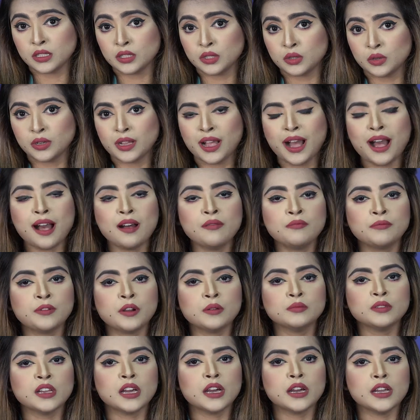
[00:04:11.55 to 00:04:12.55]
to come
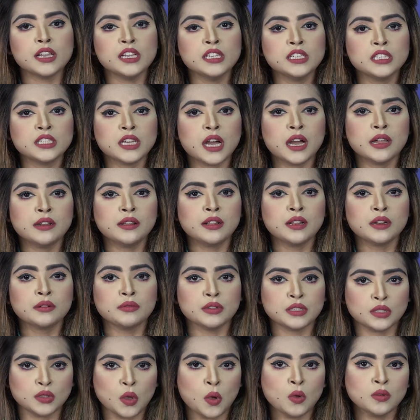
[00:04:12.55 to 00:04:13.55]
from the internal
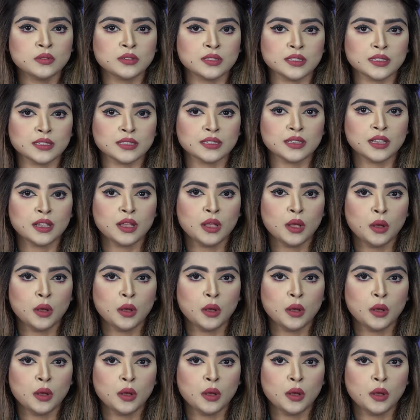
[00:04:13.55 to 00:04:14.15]
resources,